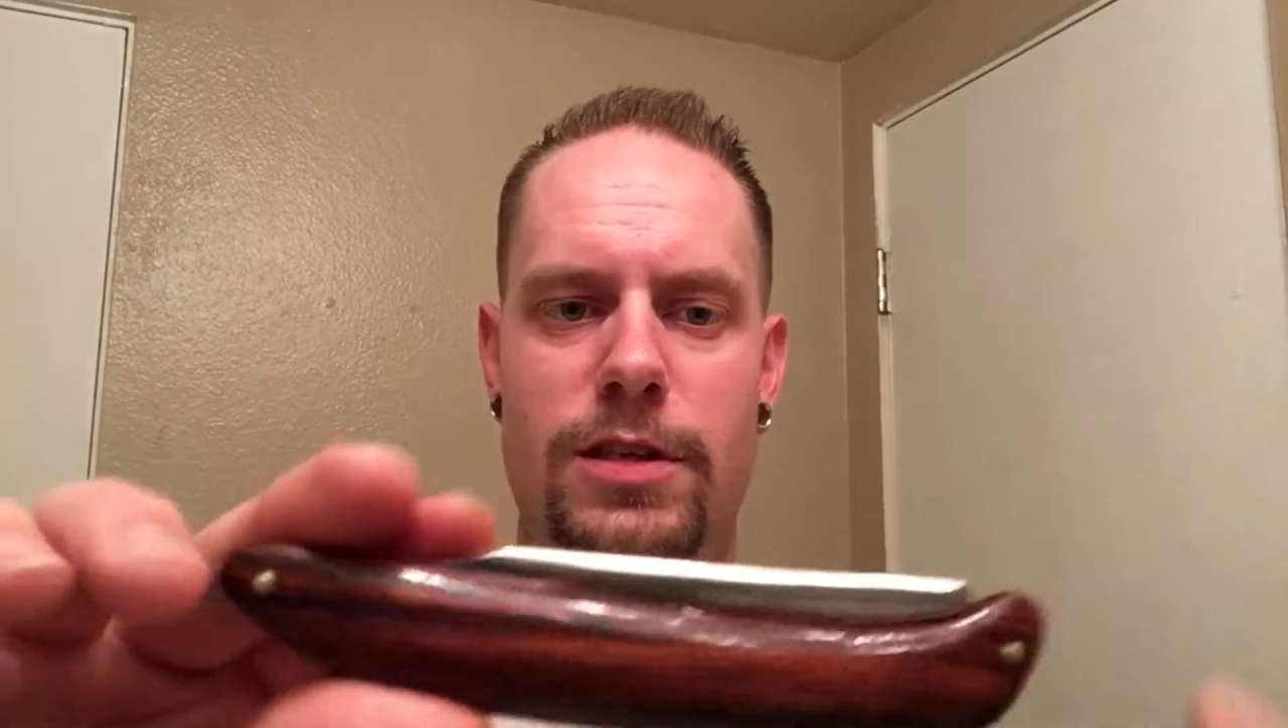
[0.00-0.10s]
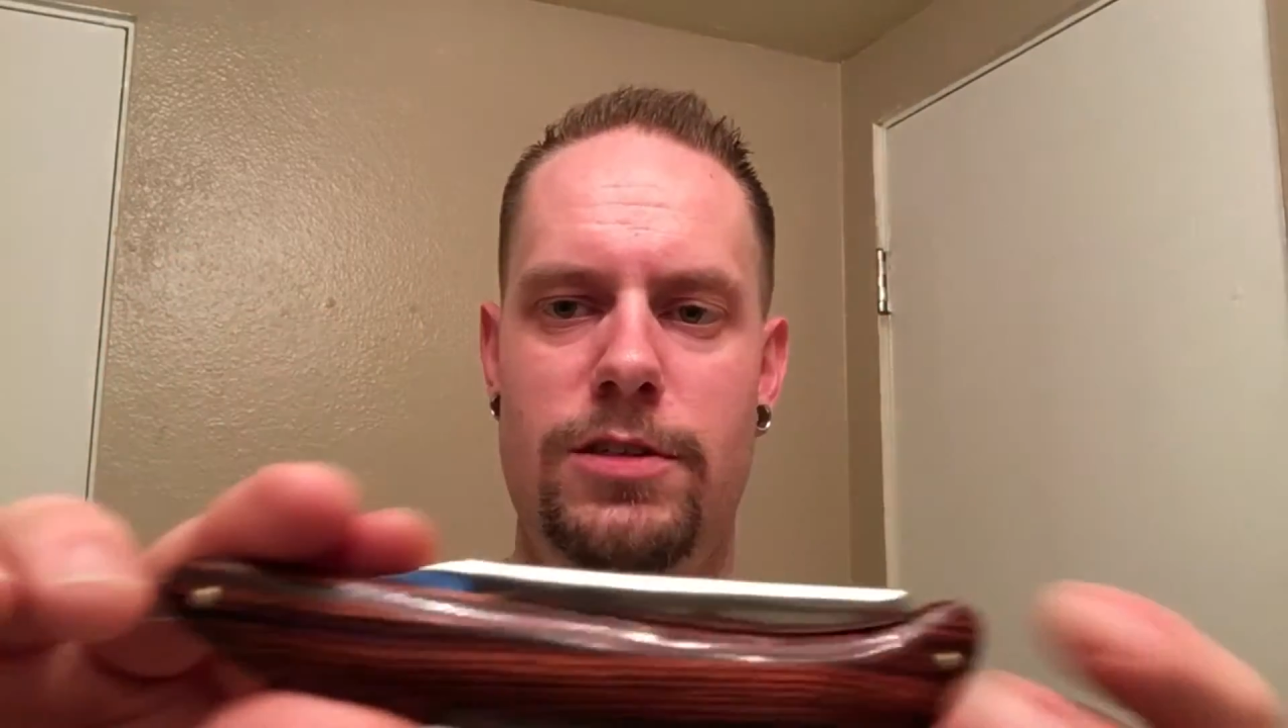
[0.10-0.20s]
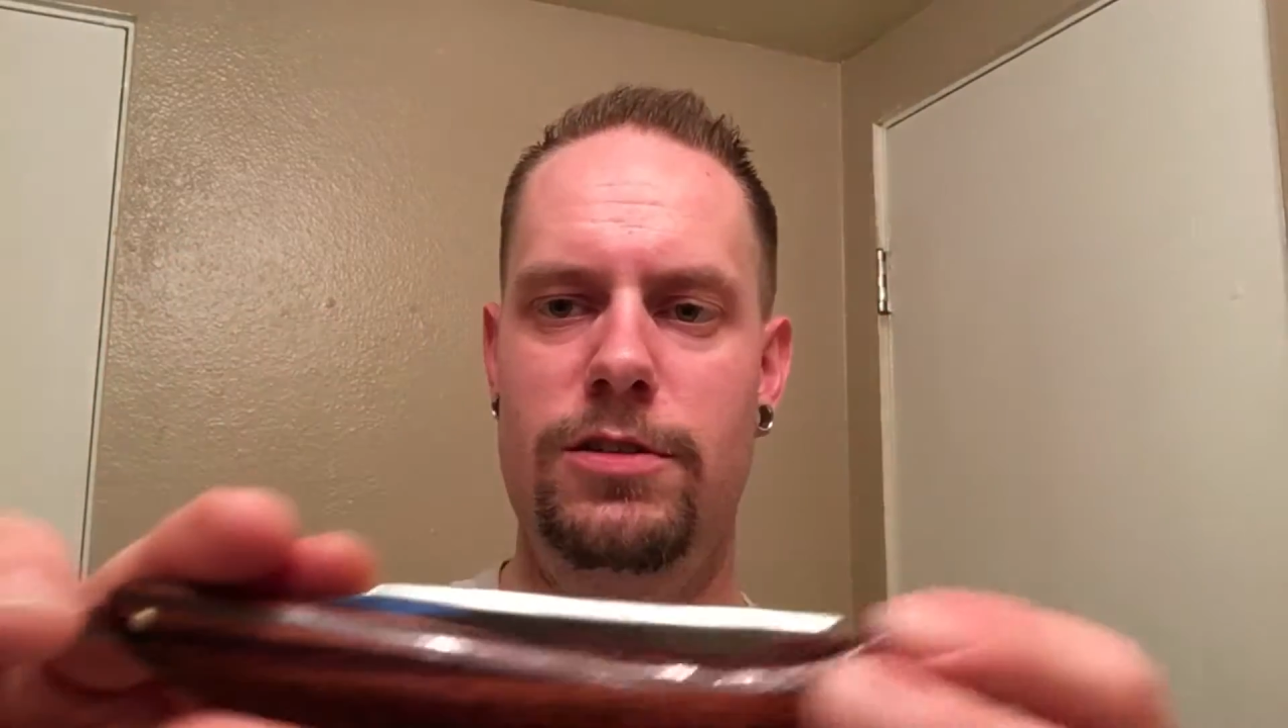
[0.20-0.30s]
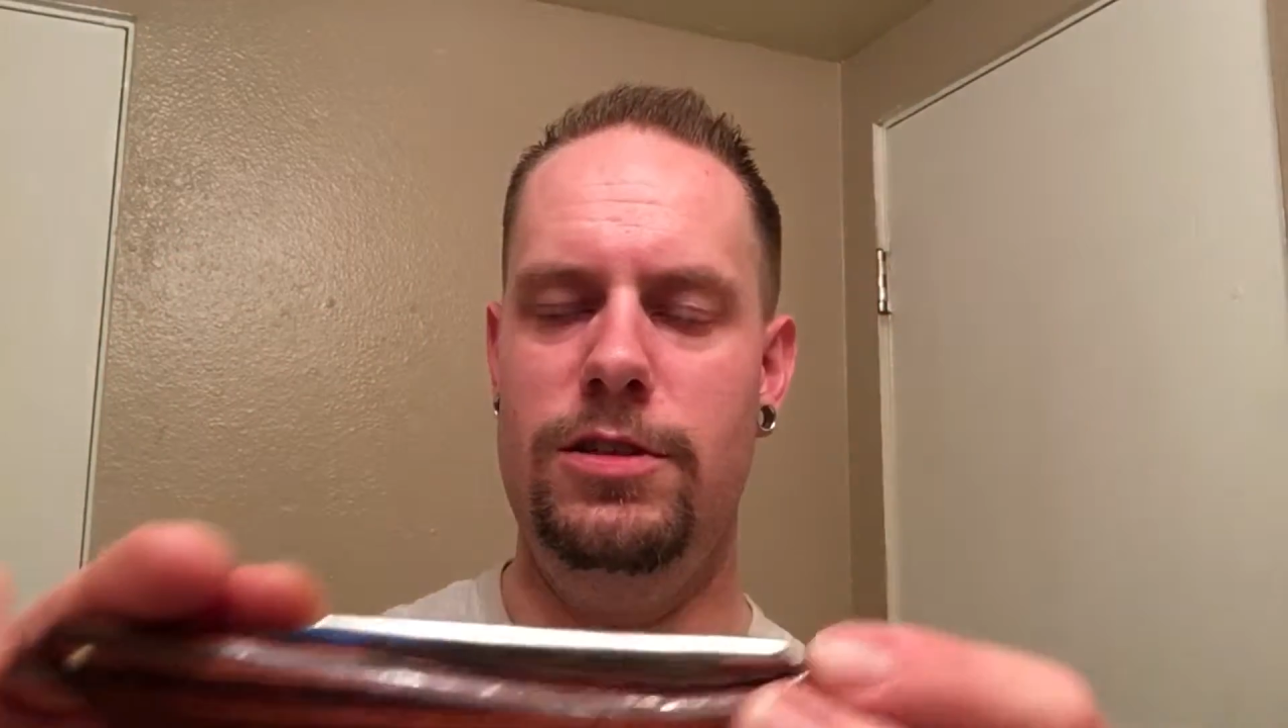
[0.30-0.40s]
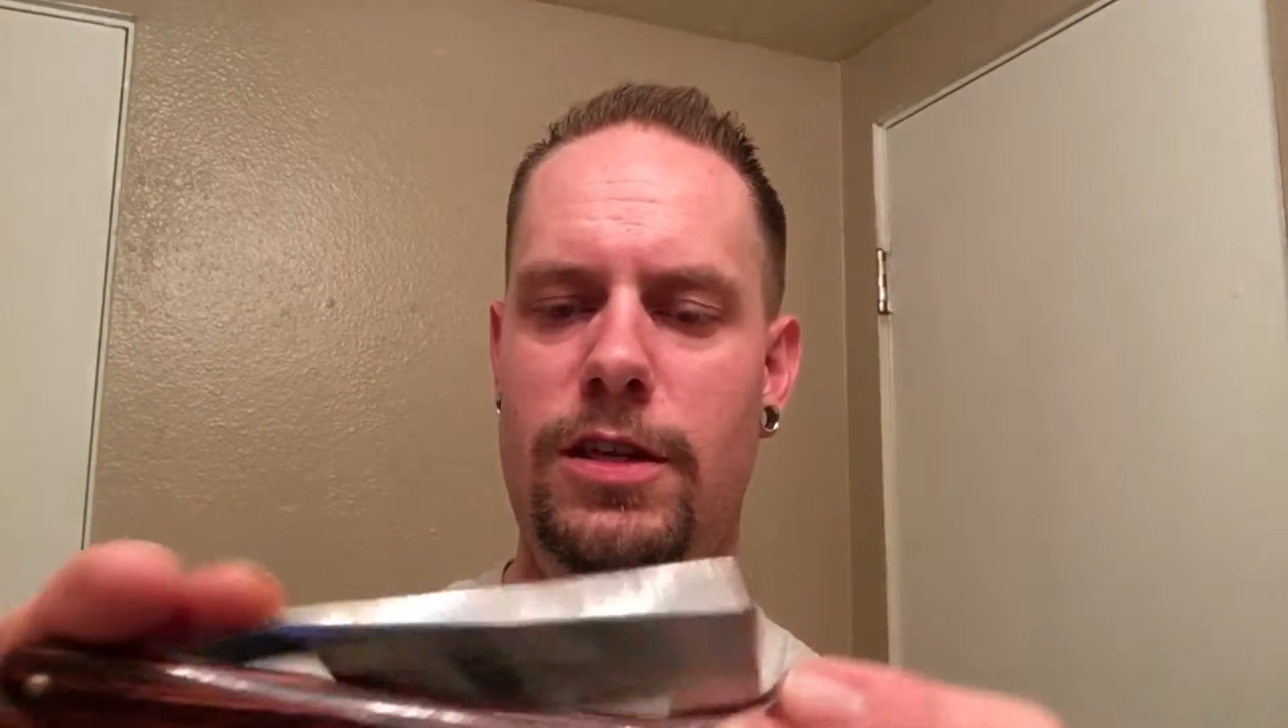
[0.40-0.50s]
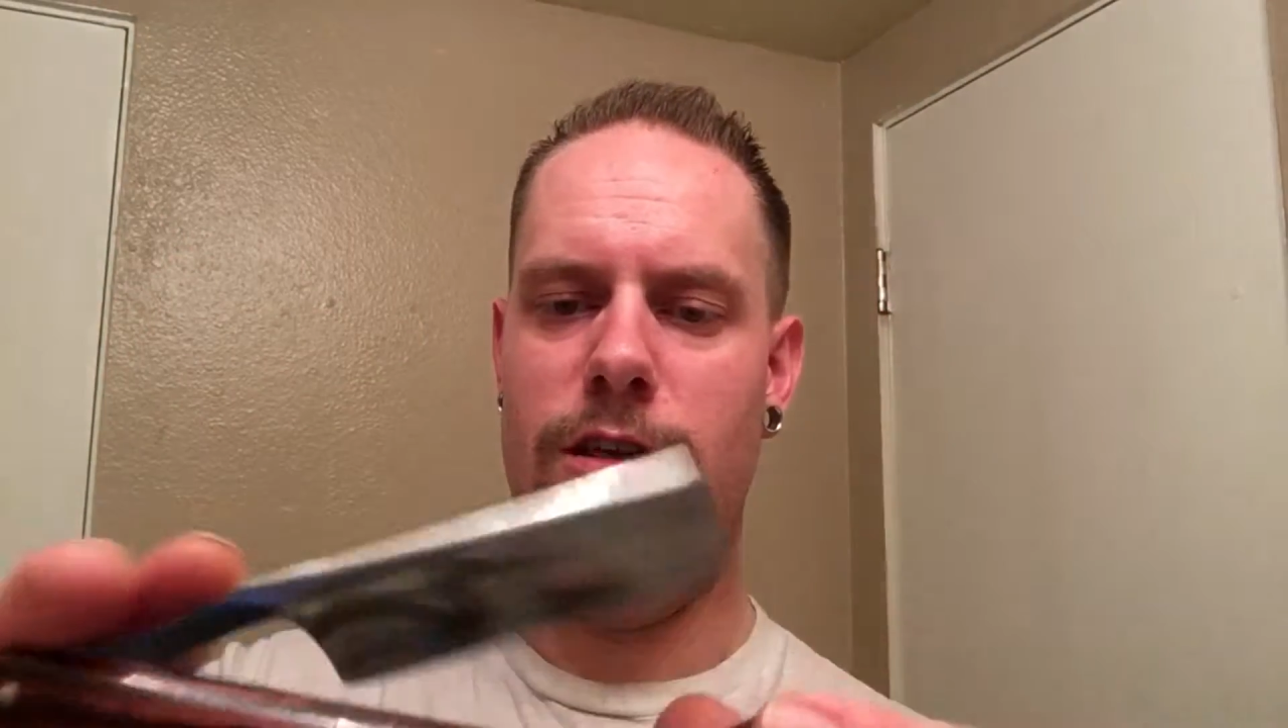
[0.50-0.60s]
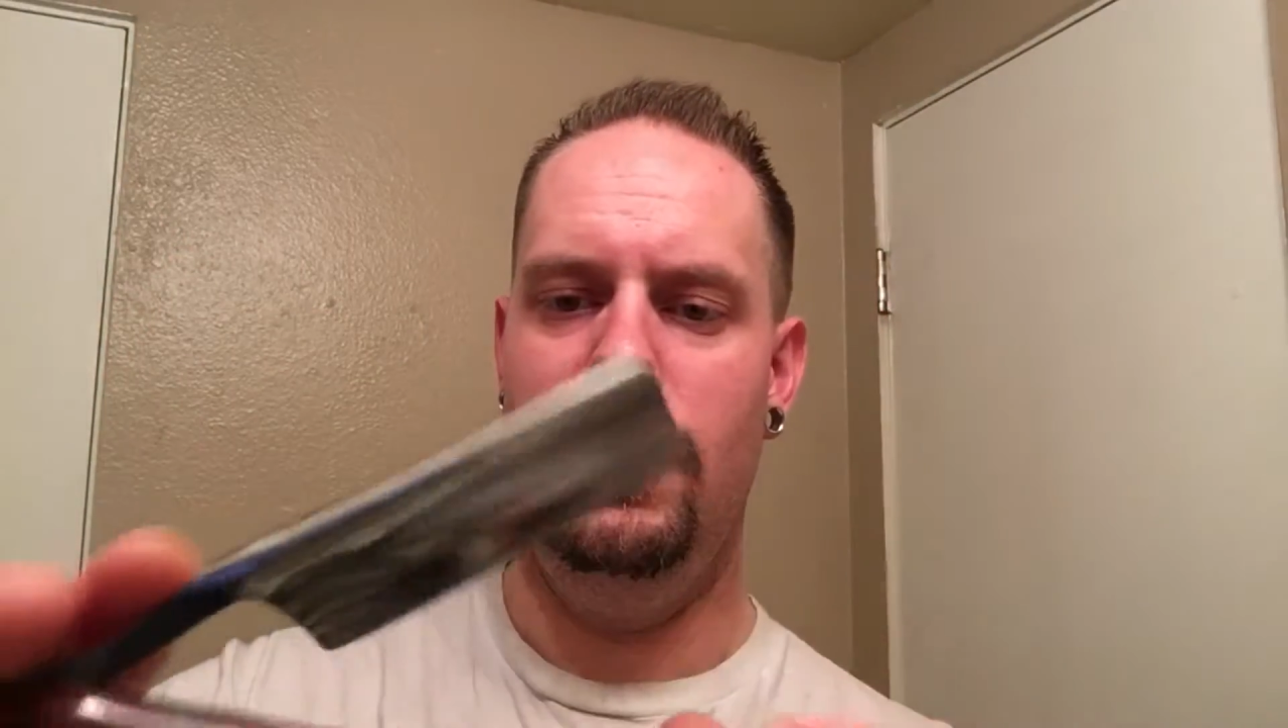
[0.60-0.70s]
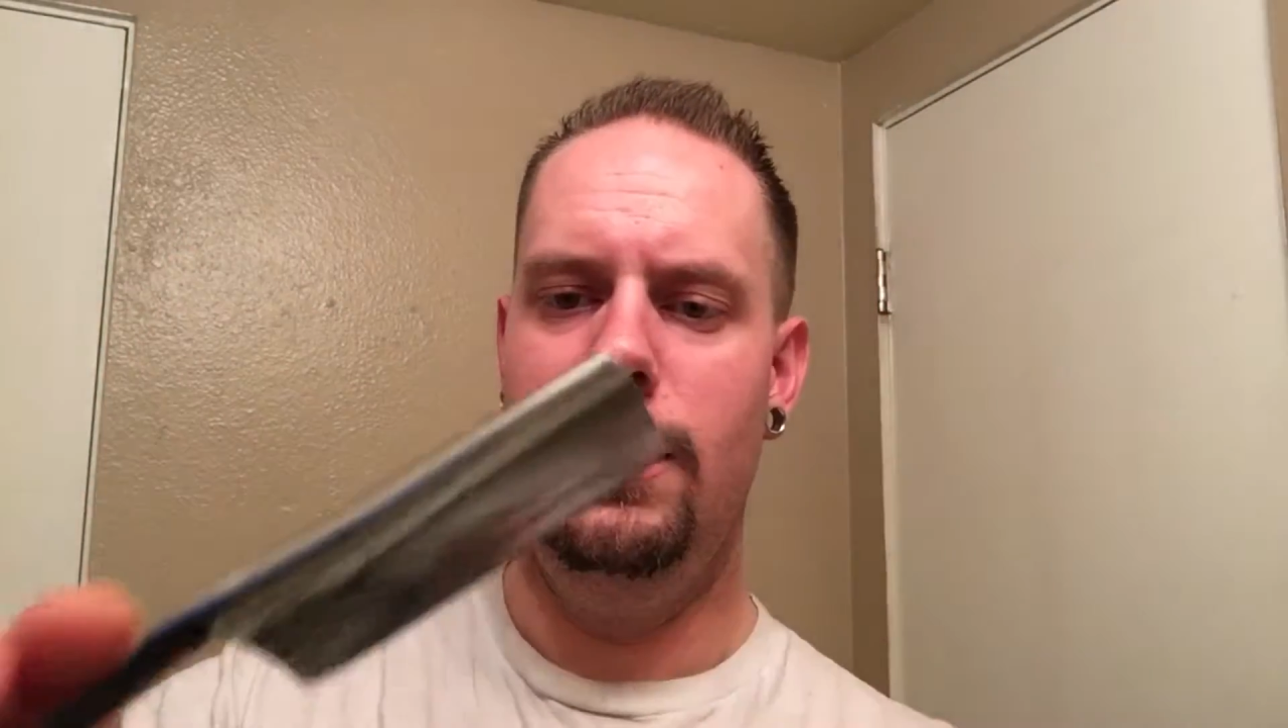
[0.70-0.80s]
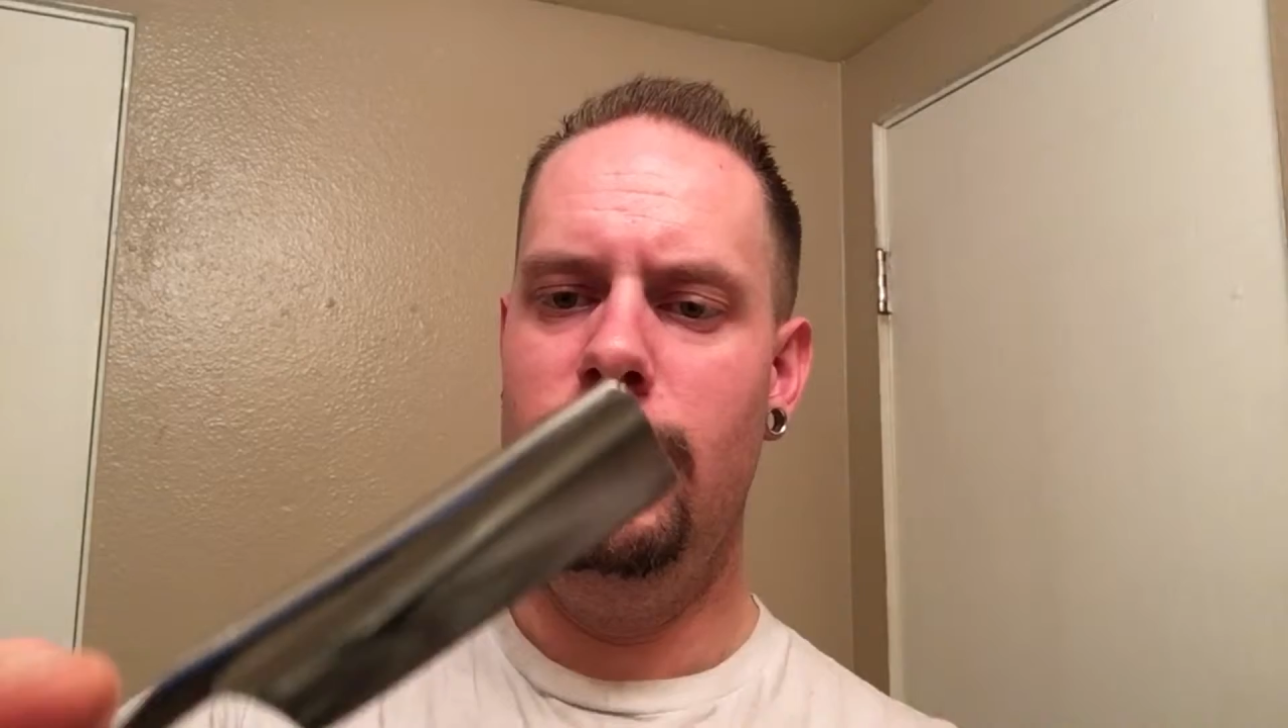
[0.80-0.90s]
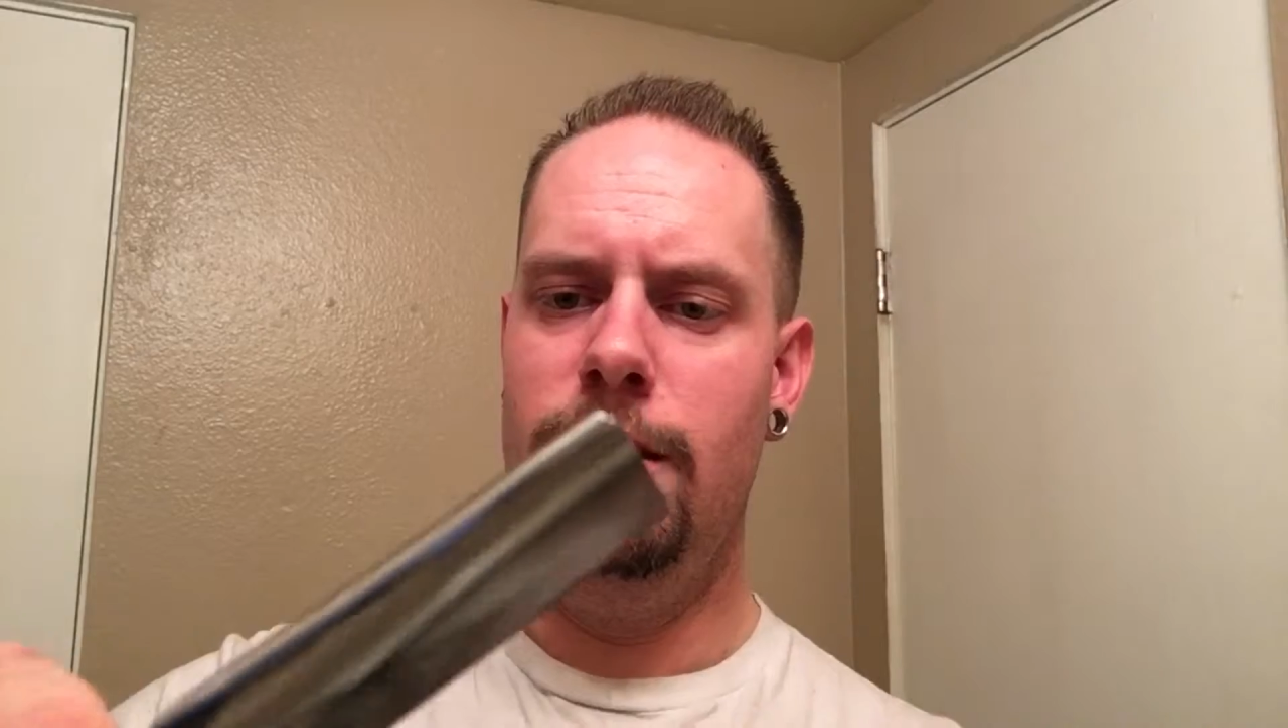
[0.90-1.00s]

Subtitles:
that you see